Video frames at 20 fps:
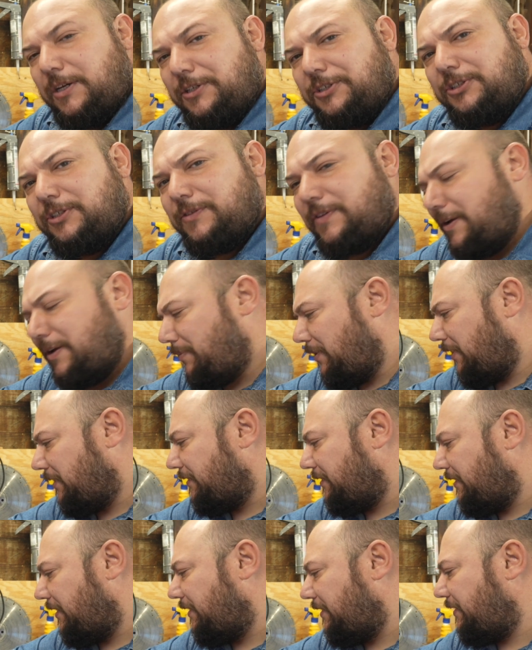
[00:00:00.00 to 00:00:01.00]
Not sure if that
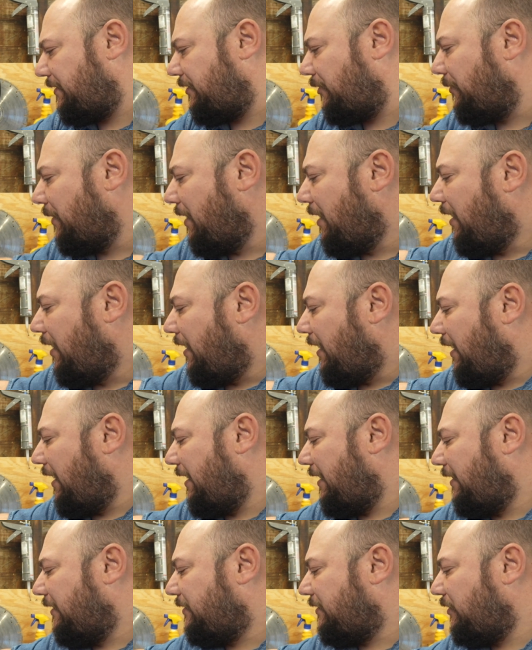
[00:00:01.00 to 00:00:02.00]
makes sense. So
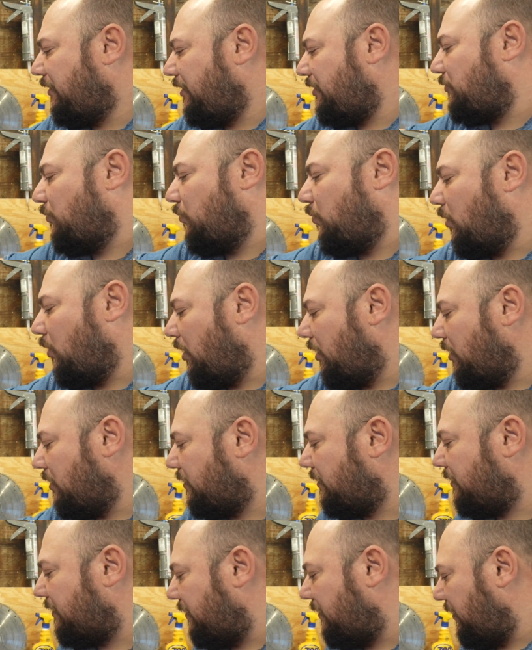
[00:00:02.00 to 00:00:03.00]
this
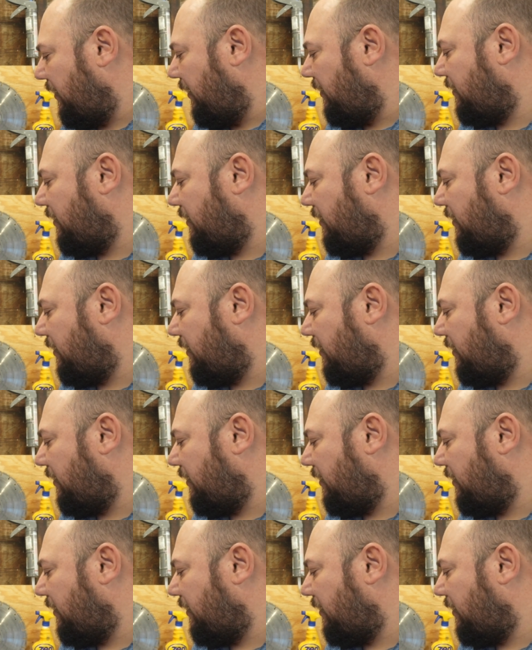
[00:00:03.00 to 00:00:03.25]
works. It's